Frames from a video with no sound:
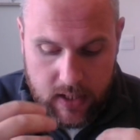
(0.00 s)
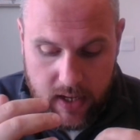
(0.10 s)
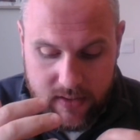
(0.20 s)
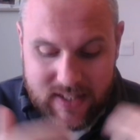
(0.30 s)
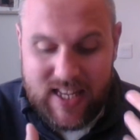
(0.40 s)

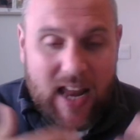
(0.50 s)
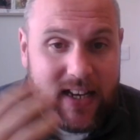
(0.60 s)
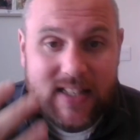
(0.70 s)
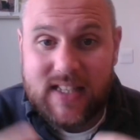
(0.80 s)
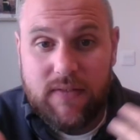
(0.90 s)
The
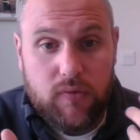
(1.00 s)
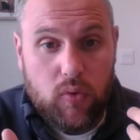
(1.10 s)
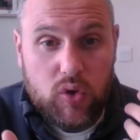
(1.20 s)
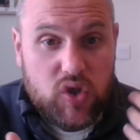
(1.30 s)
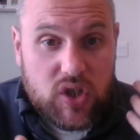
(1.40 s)
tendency
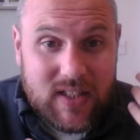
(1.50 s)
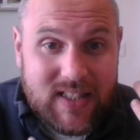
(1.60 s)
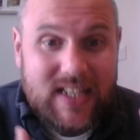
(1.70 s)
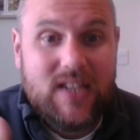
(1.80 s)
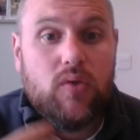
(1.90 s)
for us to
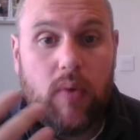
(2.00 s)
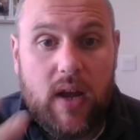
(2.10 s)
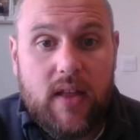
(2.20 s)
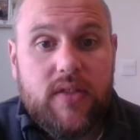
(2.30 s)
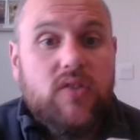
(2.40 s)
deal
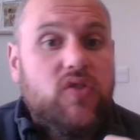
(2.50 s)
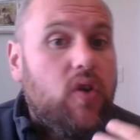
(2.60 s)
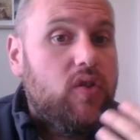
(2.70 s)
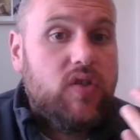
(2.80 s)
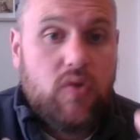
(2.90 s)
with and
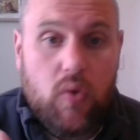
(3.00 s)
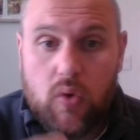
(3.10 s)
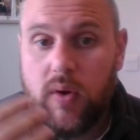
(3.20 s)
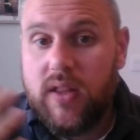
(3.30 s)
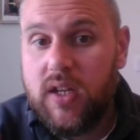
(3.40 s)
start to
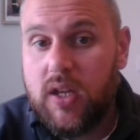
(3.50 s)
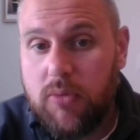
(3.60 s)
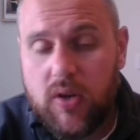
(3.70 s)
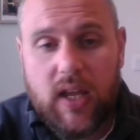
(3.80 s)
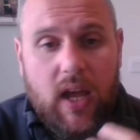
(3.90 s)
talk with and
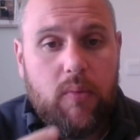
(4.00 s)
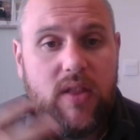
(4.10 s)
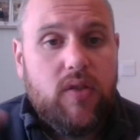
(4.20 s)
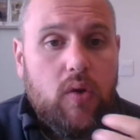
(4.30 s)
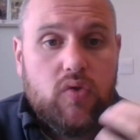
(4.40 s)
communicate
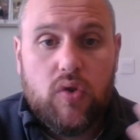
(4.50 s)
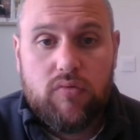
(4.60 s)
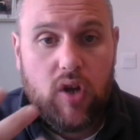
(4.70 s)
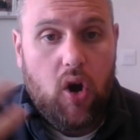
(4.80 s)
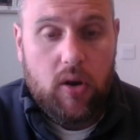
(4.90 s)
with those
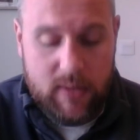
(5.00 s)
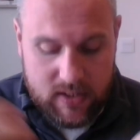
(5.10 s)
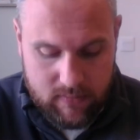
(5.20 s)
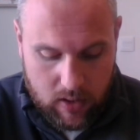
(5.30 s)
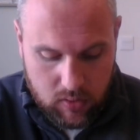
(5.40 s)
other
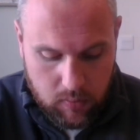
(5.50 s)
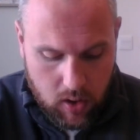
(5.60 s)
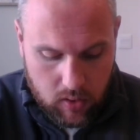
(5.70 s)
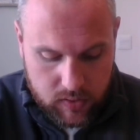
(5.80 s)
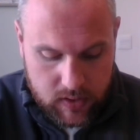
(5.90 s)
economies around the
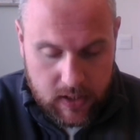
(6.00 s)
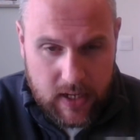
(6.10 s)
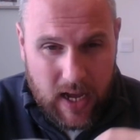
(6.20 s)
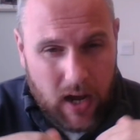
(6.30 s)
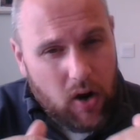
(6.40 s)
world.
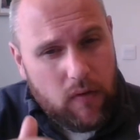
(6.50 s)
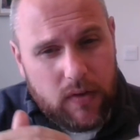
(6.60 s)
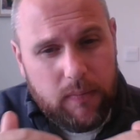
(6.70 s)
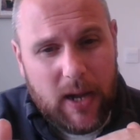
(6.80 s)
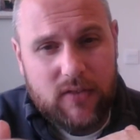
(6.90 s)
And over
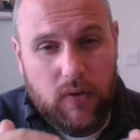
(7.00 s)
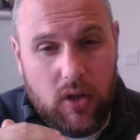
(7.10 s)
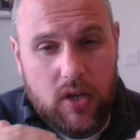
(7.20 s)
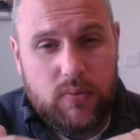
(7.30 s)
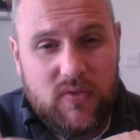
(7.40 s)
the past few
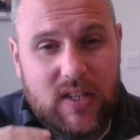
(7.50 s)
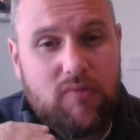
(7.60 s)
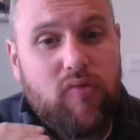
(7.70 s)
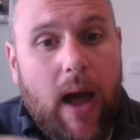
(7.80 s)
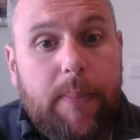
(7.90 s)
years, we've seen a
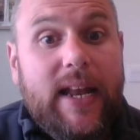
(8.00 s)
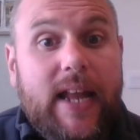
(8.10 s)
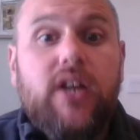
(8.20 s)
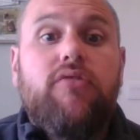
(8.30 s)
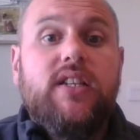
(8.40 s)
rapid
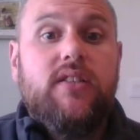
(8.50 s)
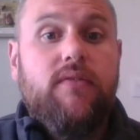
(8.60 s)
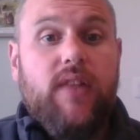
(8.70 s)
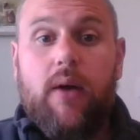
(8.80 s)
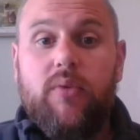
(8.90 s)
increase
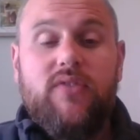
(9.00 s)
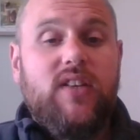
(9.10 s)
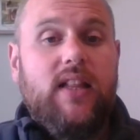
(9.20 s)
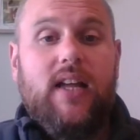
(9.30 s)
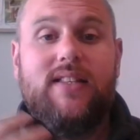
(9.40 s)
of that. We've
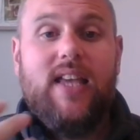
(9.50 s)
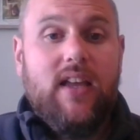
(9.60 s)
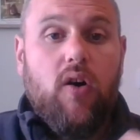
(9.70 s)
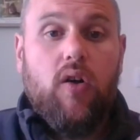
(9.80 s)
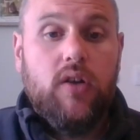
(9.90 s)
seen that
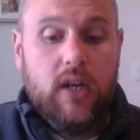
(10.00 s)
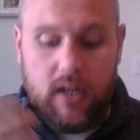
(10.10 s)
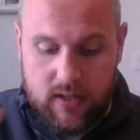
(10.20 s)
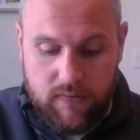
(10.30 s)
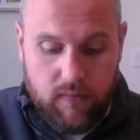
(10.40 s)
take on
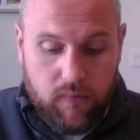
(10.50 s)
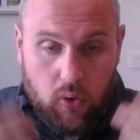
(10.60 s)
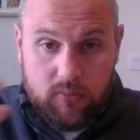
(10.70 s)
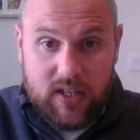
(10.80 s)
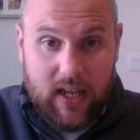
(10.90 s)
different
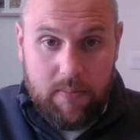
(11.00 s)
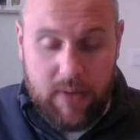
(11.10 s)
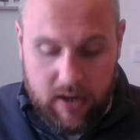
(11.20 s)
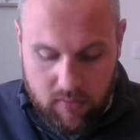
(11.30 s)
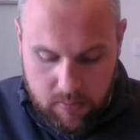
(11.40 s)
forms and get
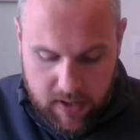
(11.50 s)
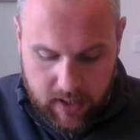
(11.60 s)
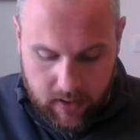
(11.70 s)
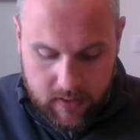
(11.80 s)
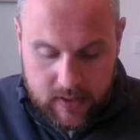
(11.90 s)
bigger and
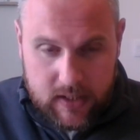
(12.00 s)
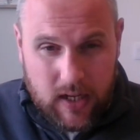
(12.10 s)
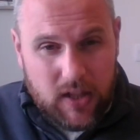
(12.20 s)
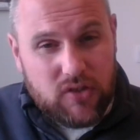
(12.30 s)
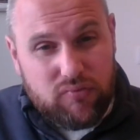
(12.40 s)
bigger.
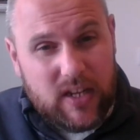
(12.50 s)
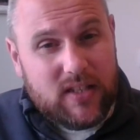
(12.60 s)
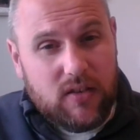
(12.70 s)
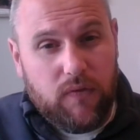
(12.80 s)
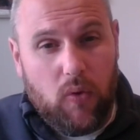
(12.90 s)
And there's
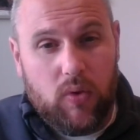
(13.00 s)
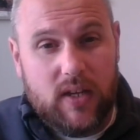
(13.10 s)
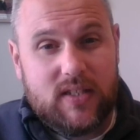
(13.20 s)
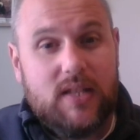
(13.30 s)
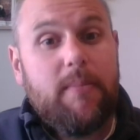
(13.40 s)
reasons for
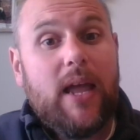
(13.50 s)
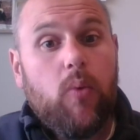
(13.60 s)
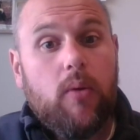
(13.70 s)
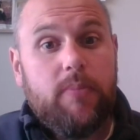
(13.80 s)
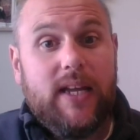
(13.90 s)
this, and the main
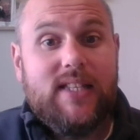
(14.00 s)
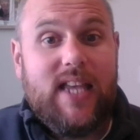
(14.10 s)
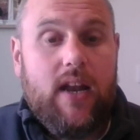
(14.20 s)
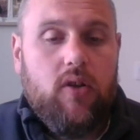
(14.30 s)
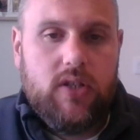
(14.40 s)
one being
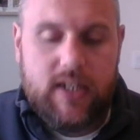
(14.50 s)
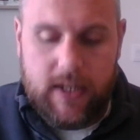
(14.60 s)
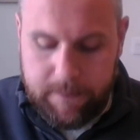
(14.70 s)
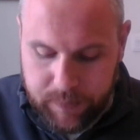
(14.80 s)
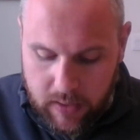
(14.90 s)

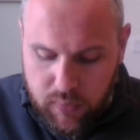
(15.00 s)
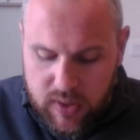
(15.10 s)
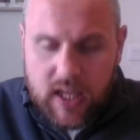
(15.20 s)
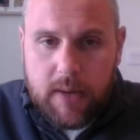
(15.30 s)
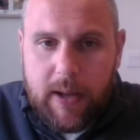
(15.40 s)
technology. If we
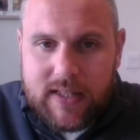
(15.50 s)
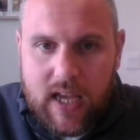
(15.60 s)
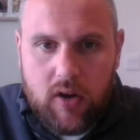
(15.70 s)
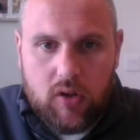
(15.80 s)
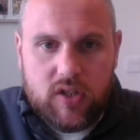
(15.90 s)
think about
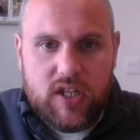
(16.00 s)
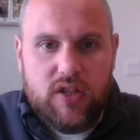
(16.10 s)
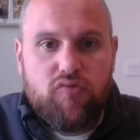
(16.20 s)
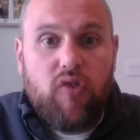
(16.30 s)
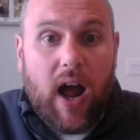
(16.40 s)
technology
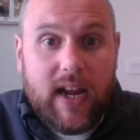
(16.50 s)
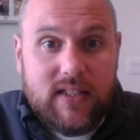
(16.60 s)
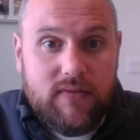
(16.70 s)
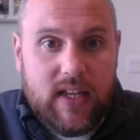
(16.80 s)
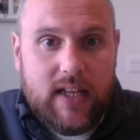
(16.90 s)
and the rise
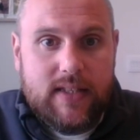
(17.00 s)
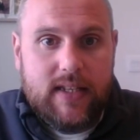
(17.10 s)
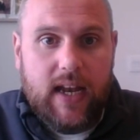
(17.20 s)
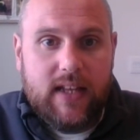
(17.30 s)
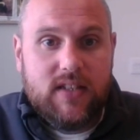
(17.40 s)
of the
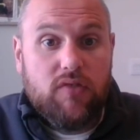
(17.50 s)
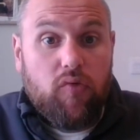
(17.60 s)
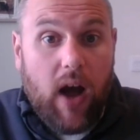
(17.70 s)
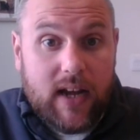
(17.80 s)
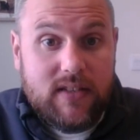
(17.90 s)
internet and the
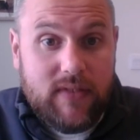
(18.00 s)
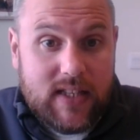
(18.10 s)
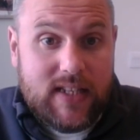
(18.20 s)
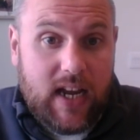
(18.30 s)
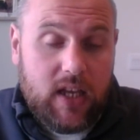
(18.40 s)
rise of
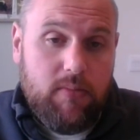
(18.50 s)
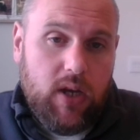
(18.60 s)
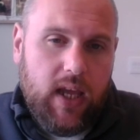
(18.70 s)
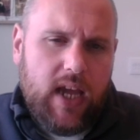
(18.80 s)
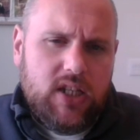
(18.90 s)
internet
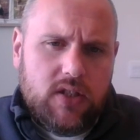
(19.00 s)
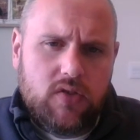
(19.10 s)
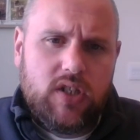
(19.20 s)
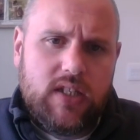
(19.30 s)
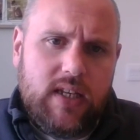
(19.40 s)
communication,
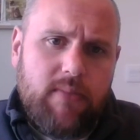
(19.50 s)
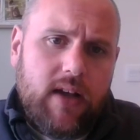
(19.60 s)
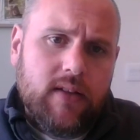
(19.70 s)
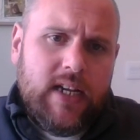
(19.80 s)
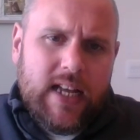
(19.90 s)
such as
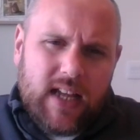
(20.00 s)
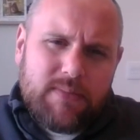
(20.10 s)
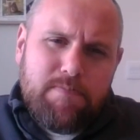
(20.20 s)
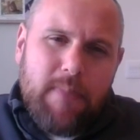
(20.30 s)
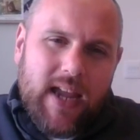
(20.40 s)
email, that's
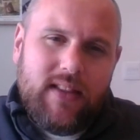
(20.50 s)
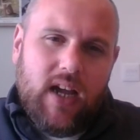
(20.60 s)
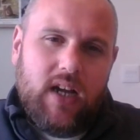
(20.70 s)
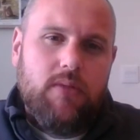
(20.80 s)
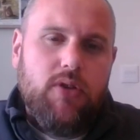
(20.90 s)
made
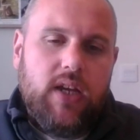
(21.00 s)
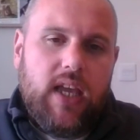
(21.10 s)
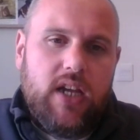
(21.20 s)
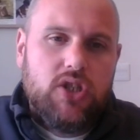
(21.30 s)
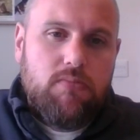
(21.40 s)
that
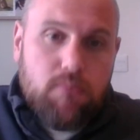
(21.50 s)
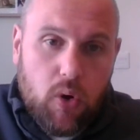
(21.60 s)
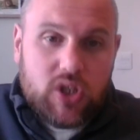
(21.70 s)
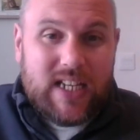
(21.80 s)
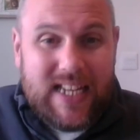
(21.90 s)
communication
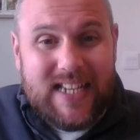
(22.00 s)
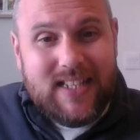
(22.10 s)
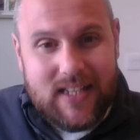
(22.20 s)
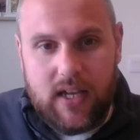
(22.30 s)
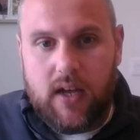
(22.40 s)
much
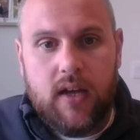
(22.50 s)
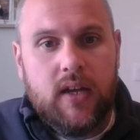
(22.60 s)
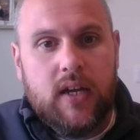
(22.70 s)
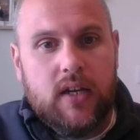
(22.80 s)
easier